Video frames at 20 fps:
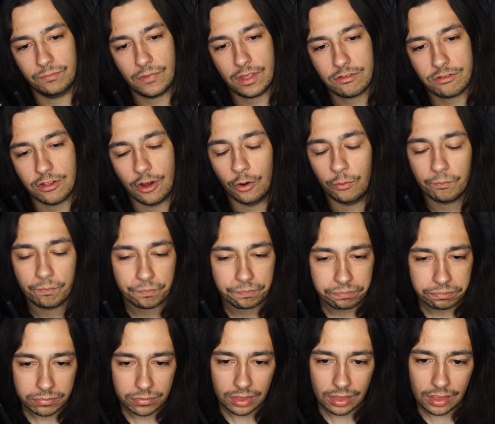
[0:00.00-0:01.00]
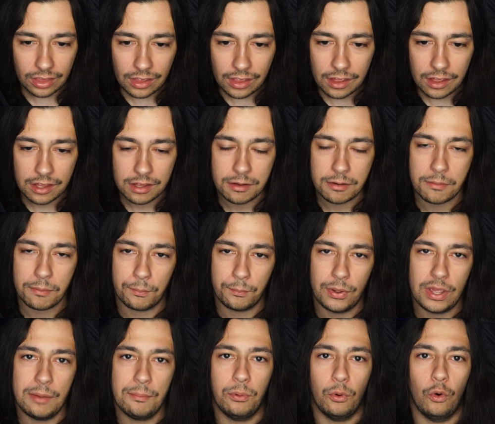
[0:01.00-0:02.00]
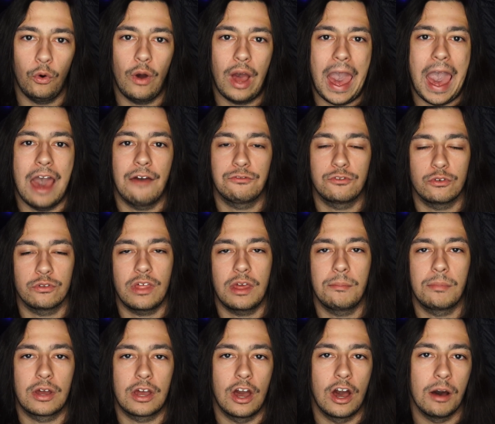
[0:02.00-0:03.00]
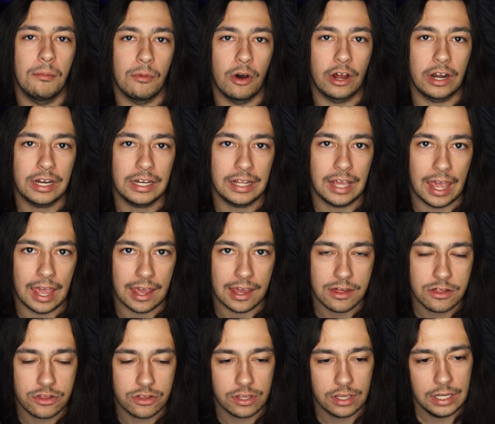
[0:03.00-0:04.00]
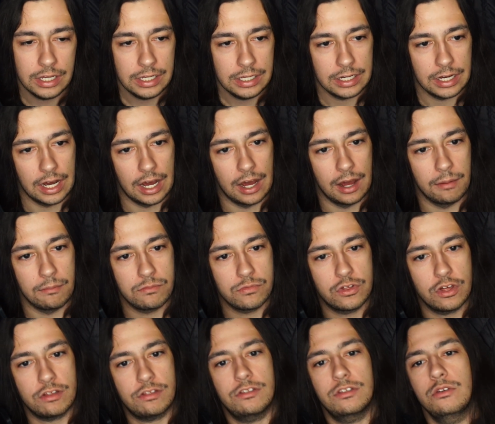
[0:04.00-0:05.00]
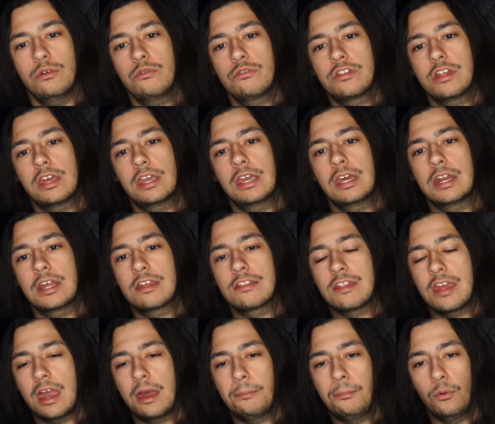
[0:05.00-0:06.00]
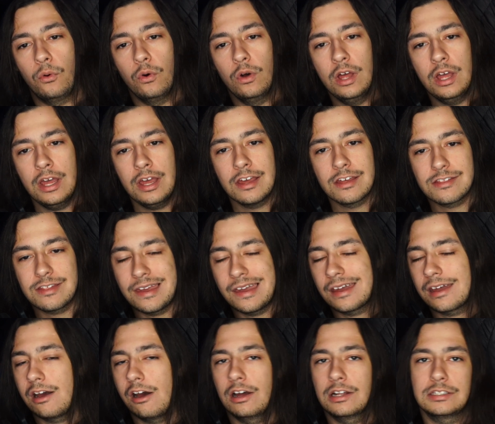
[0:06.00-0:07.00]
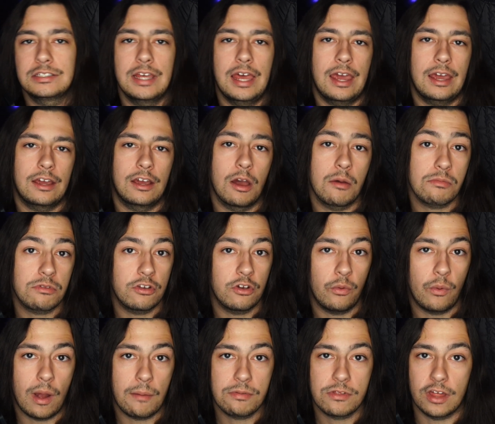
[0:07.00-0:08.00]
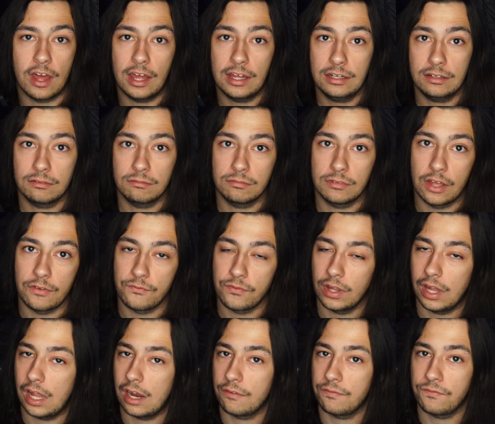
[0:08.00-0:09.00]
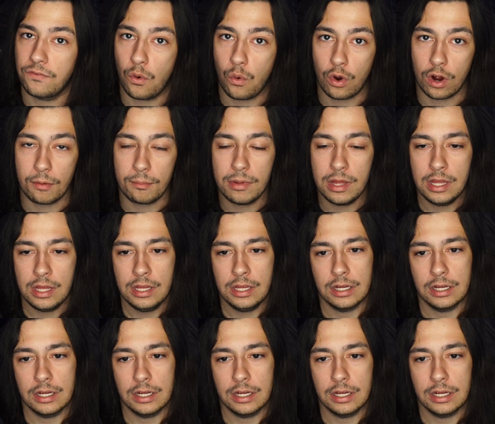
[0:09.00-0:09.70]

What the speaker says: So people, after they become unengaged, just using an example, say a contact comes to your website, they fill out a form.